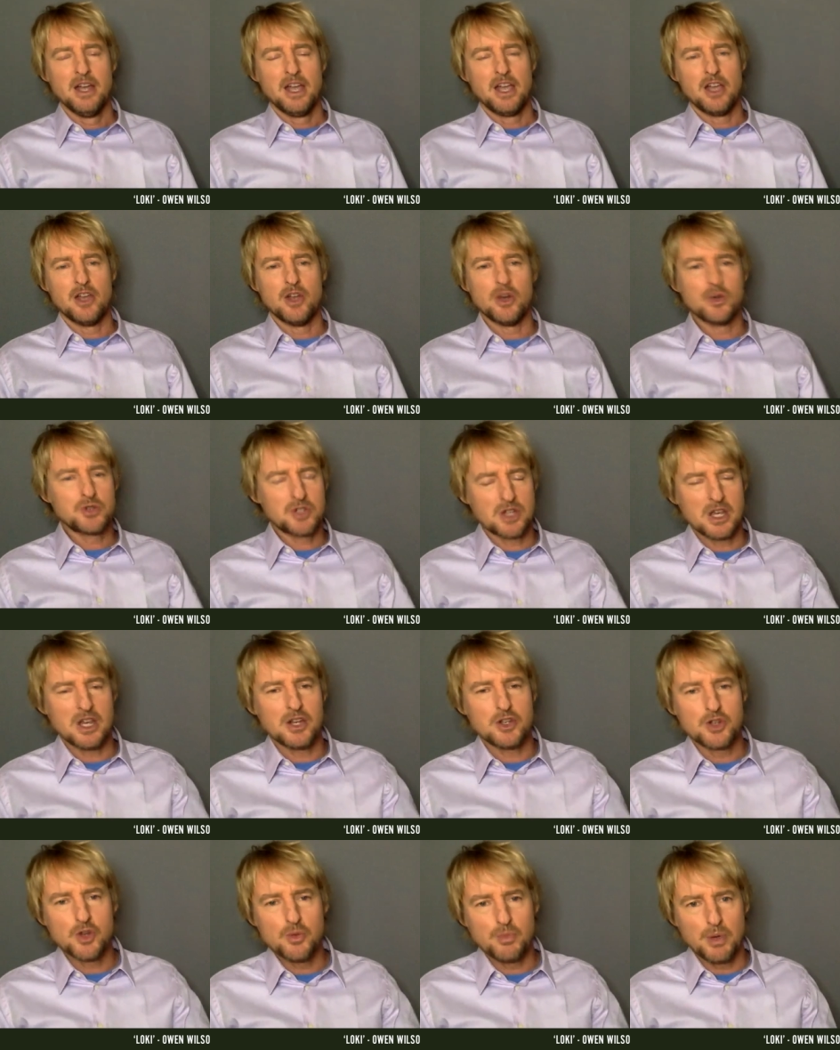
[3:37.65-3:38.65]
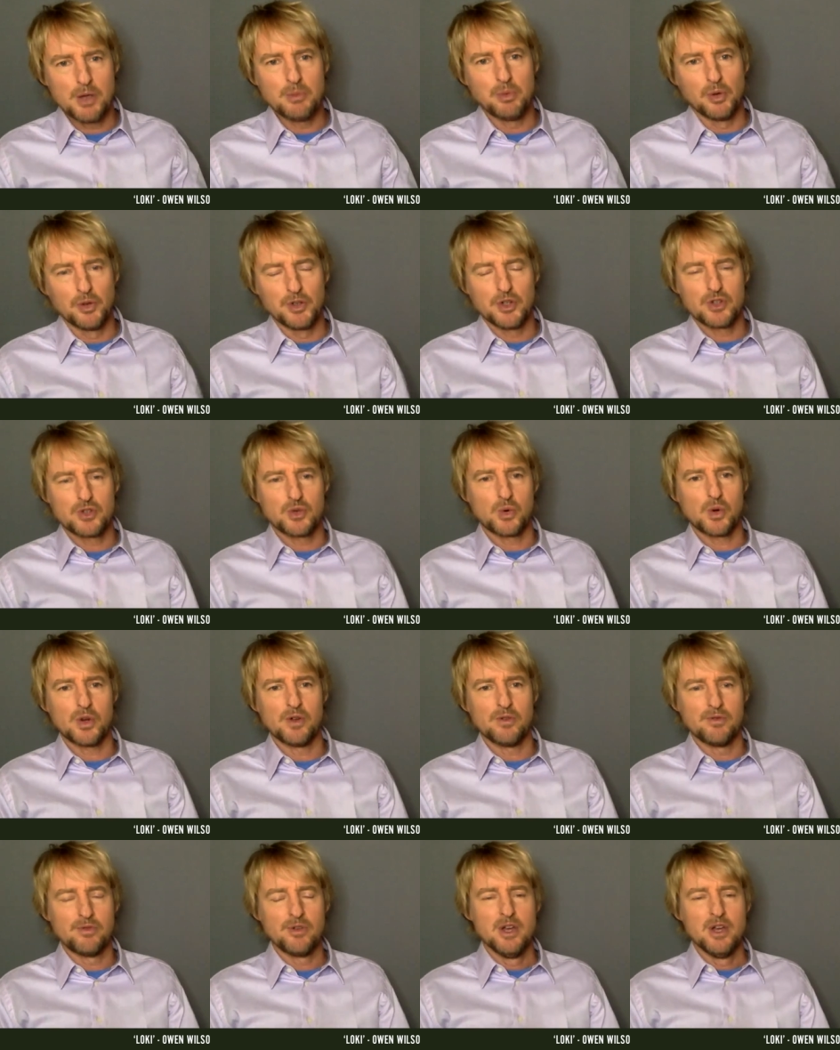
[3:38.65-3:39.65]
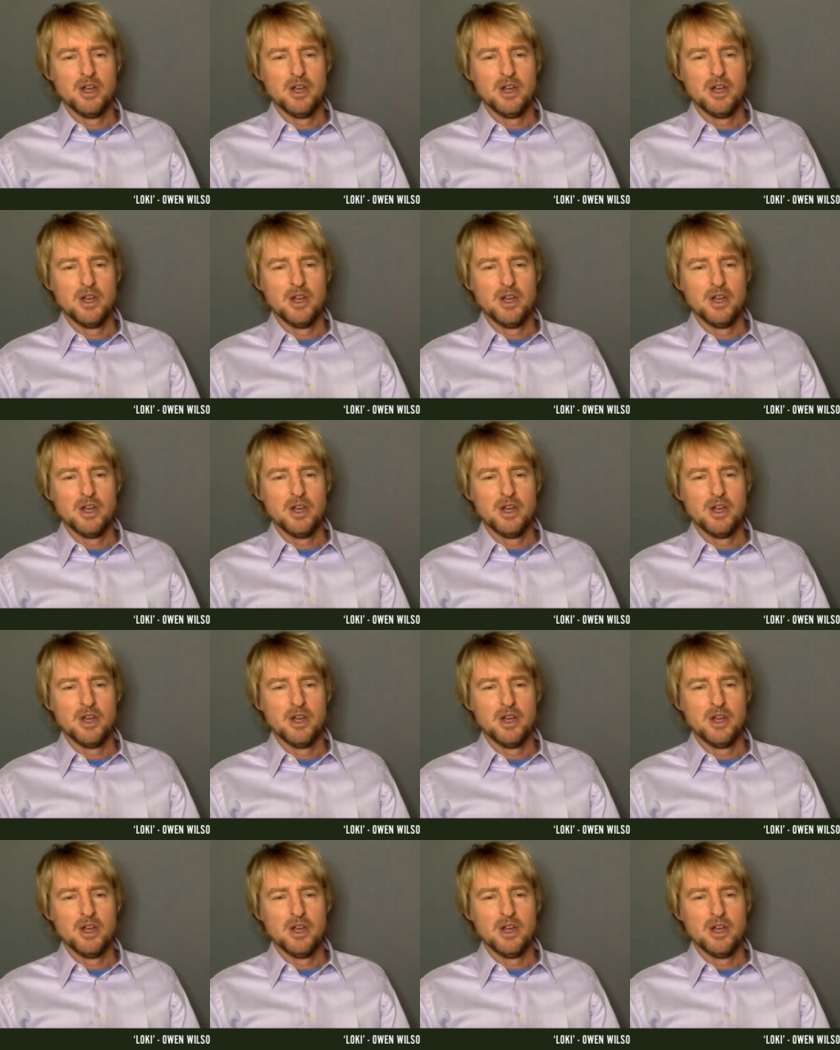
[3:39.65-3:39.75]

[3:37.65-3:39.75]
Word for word: you know seeing two people just sort of